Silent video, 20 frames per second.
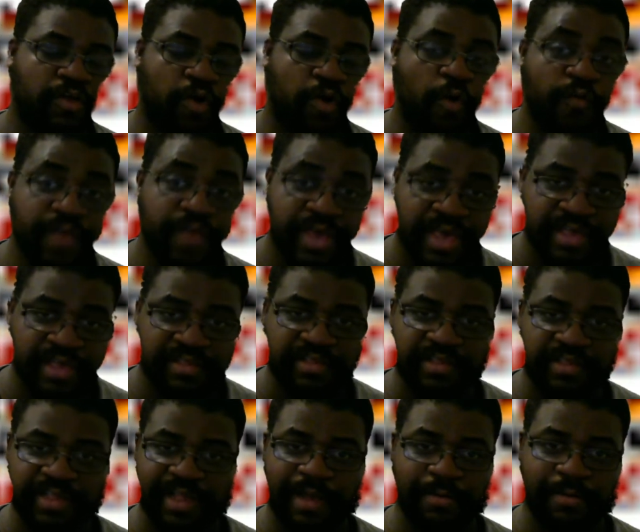
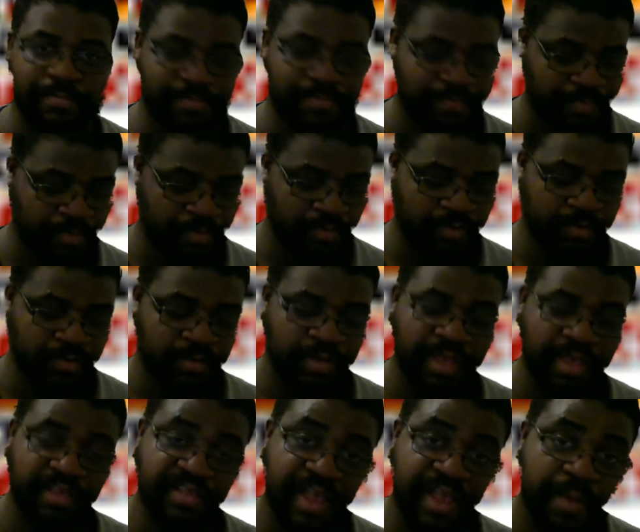Kingston's out.
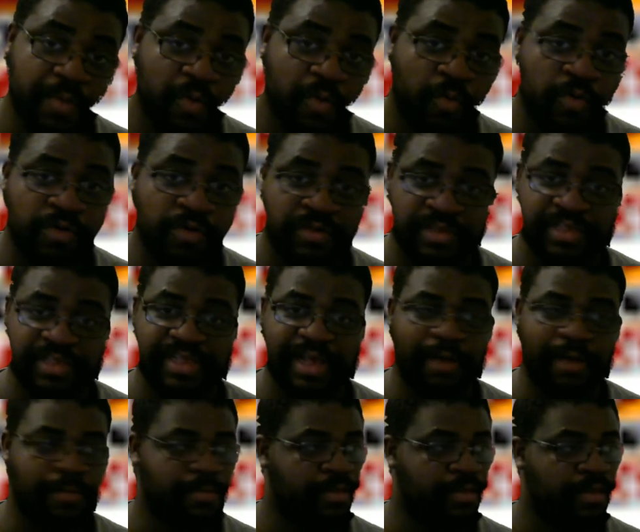Xavier Woods is out.